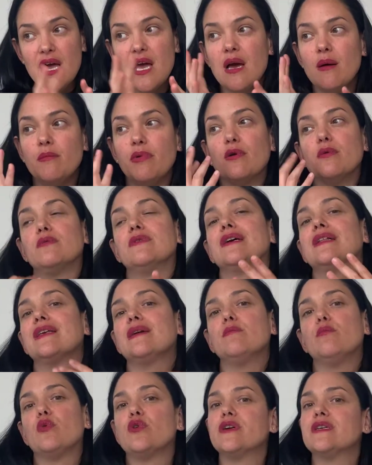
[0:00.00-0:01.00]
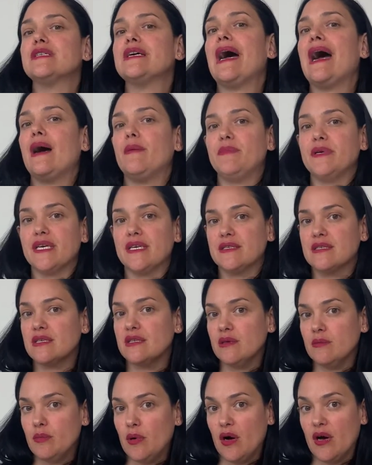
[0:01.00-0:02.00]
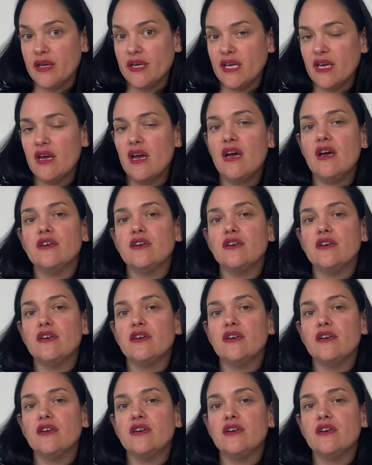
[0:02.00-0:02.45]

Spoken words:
but really more tapping into the body,